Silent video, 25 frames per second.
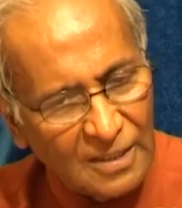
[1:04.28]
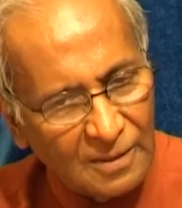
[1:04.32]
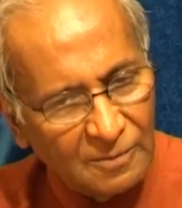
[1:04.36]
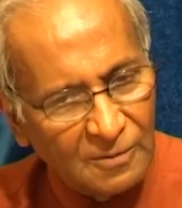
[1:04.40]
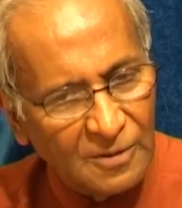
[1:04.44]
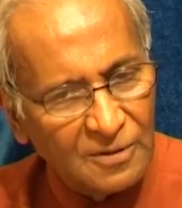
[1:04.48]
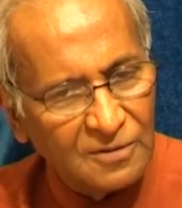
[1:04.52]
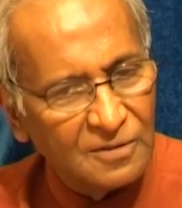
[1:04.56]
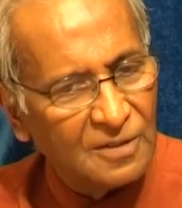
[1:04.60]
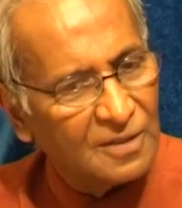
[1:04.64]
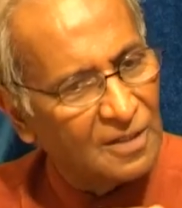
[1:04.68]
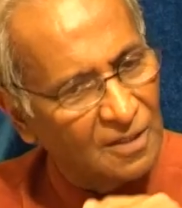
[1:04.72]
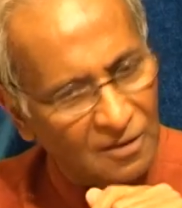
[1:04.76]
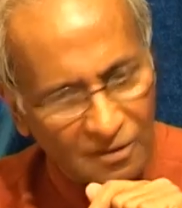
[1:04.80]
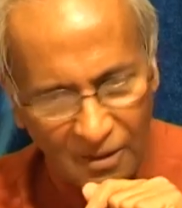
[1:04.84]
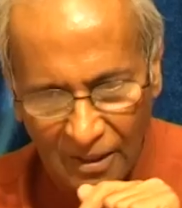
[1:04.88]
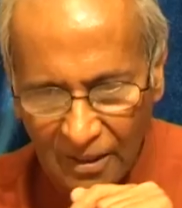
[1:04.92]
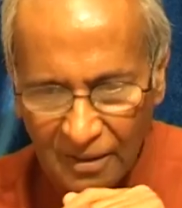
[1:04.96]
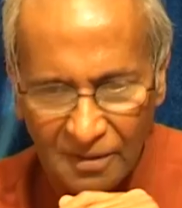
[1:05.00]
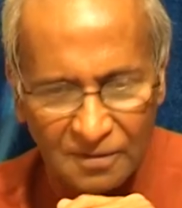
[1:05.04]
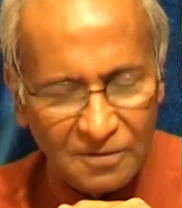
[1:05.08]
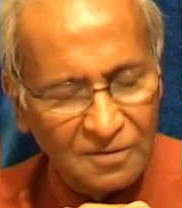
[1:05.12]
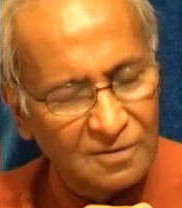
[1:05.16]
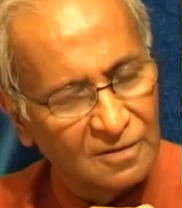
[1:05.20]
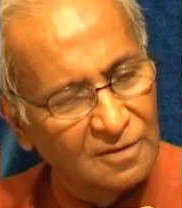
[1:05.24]
animals? The king,
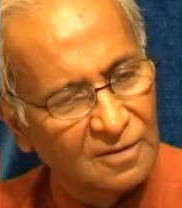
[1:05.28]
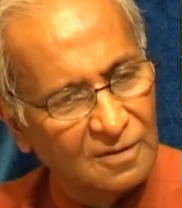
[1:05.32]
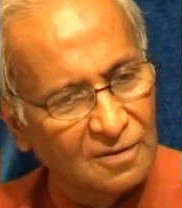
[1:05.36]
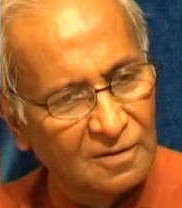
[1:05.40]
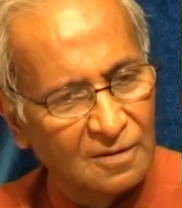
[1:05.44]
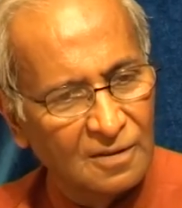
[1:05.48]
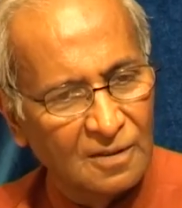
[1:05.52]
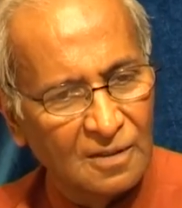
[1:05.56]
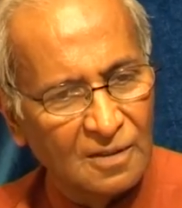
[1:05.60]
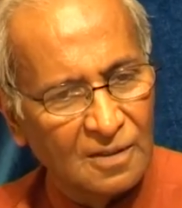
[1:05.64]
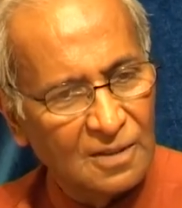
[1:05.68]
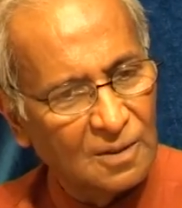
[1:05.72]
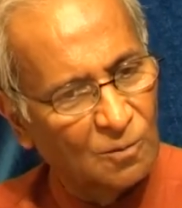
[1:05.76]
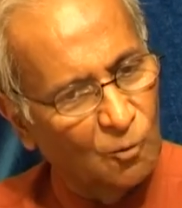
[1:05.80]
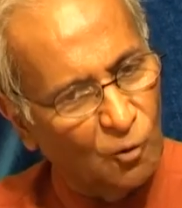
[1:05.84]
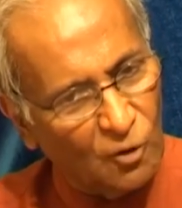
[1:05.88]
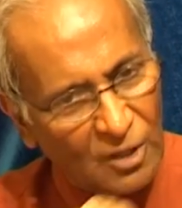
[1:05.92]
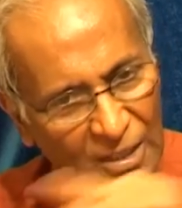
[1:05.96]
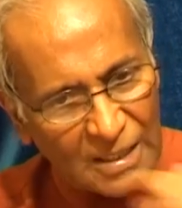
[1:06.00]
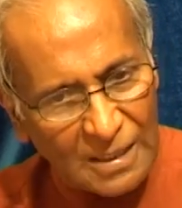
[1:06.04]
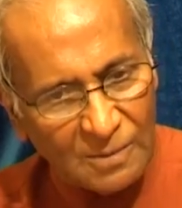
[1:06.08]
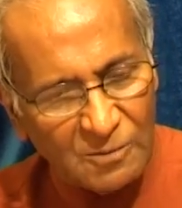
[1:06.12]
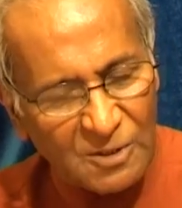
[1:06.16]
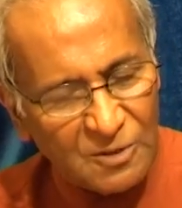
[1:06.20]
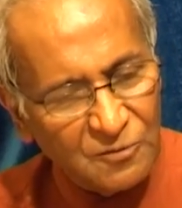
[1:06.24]
yes. The more
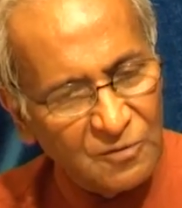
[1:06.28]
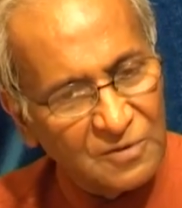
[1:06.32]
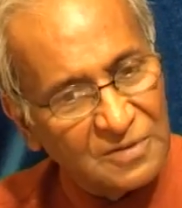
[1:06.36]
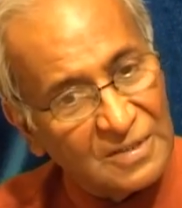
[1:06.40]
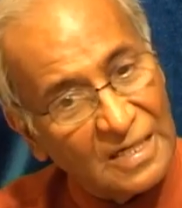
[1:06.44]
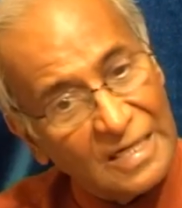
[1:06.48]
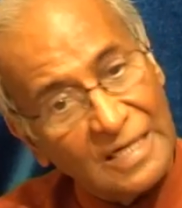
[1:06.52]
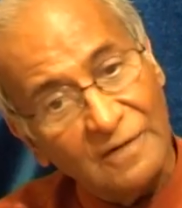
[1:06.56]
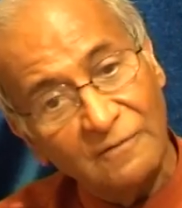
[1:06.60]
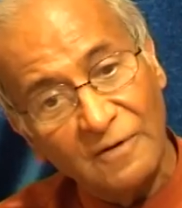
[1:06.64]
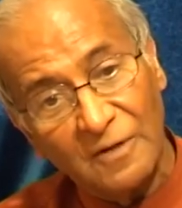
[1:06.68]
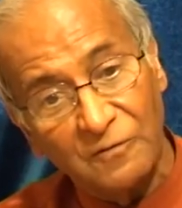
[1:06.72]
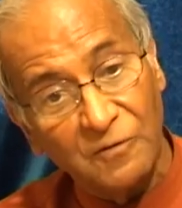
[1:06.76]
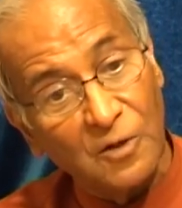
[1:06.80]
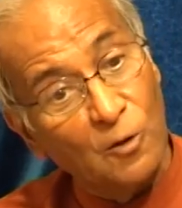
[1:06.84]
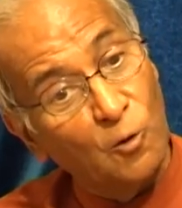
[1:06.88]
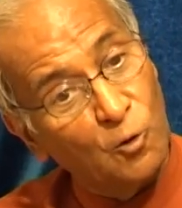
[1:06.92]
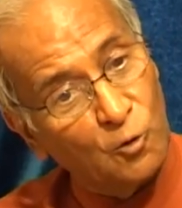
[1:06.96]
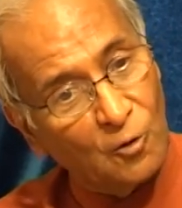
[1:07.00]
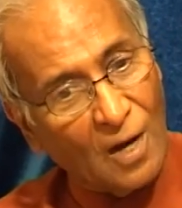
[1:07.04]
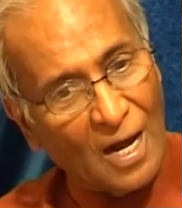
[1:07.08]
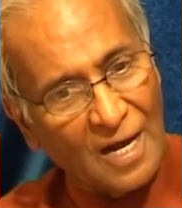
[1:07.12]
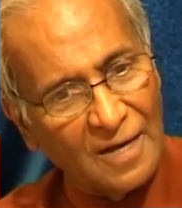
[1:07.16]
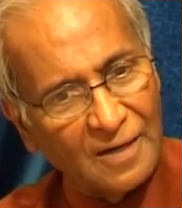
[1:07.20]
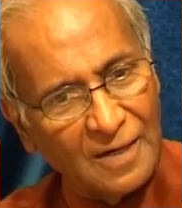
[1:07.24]
animals we sacrifice, they go
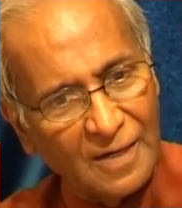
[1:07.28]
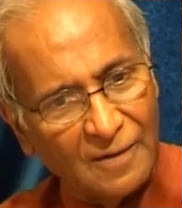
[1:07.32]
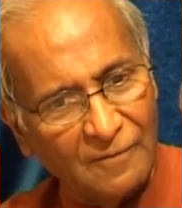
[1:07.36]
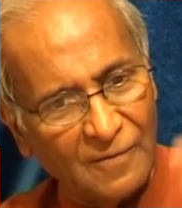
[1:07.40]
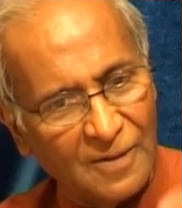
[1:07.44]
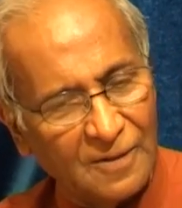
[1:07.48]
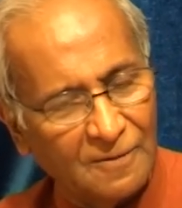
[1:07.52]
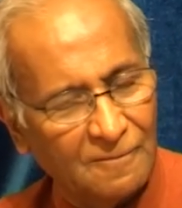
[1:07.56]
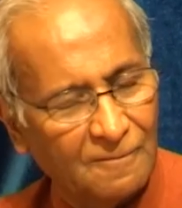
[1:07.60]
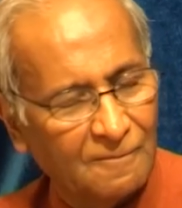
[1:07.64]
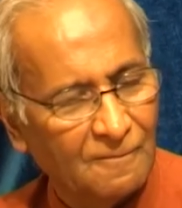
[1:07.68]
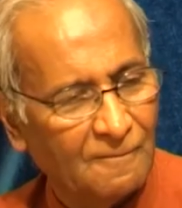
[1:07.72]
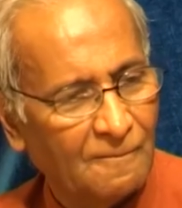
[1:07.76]
to higher heaven.